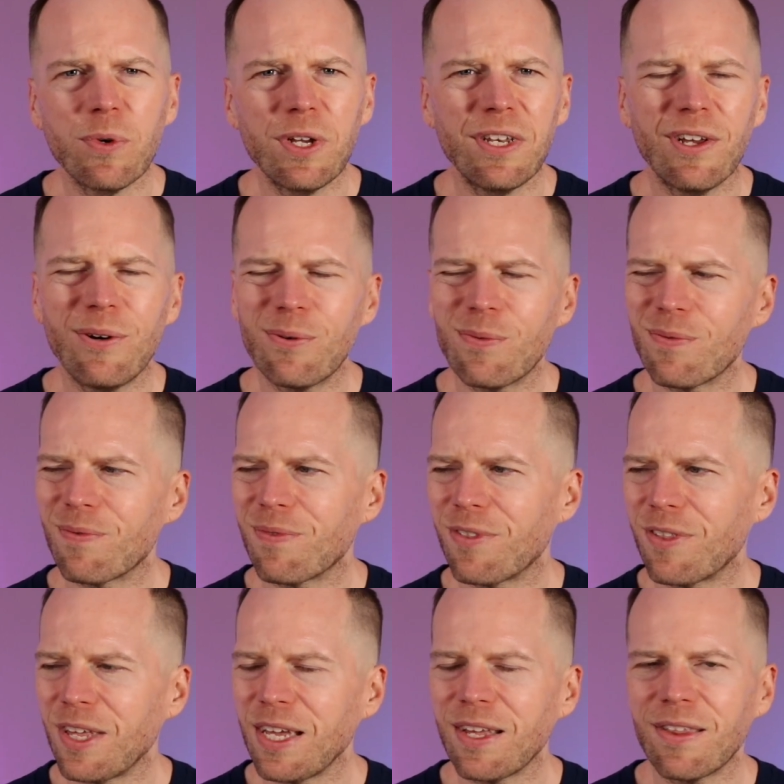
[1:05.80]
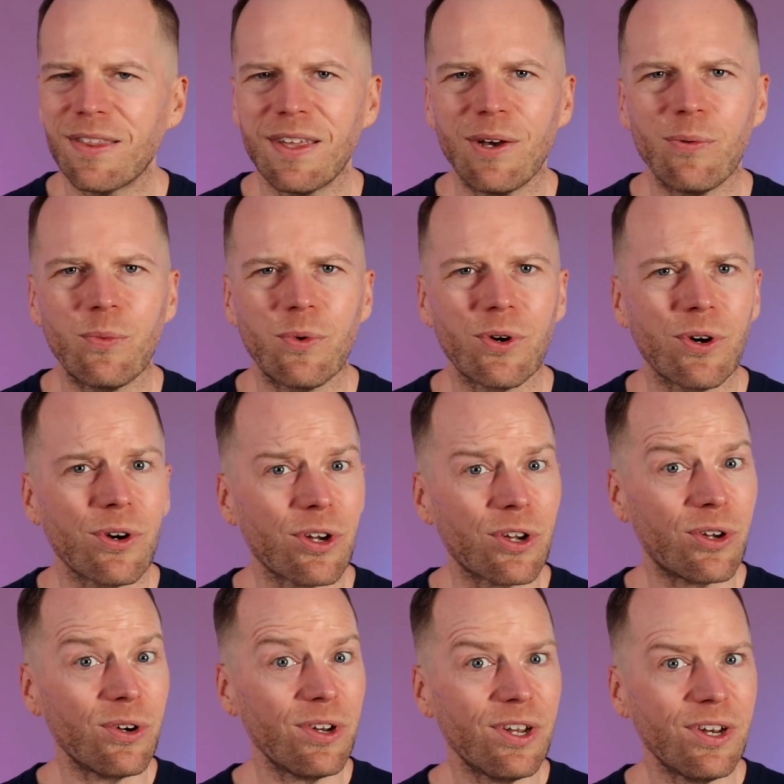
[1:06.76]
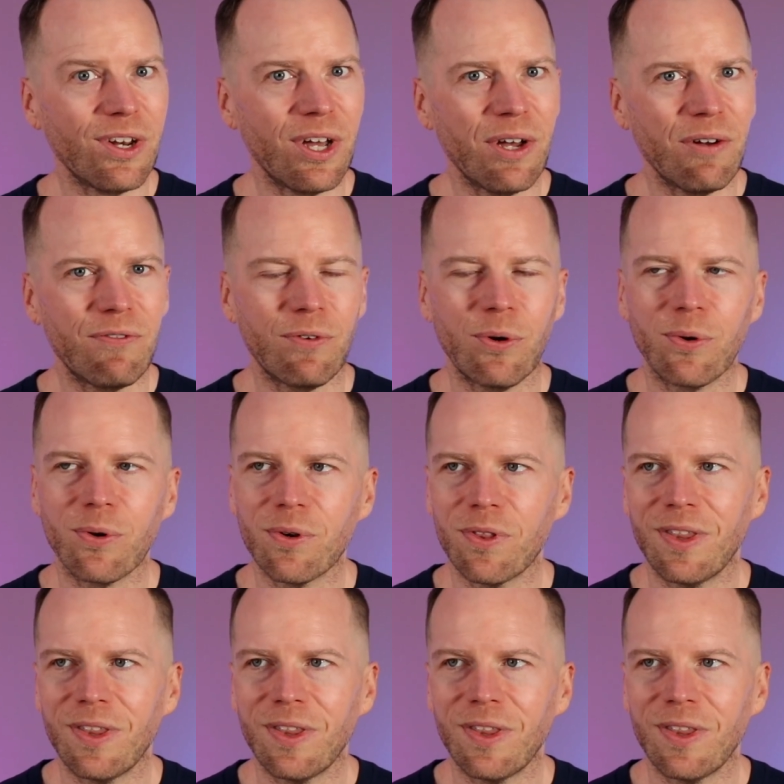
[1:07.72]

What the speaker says: we don't think that we're good enough, or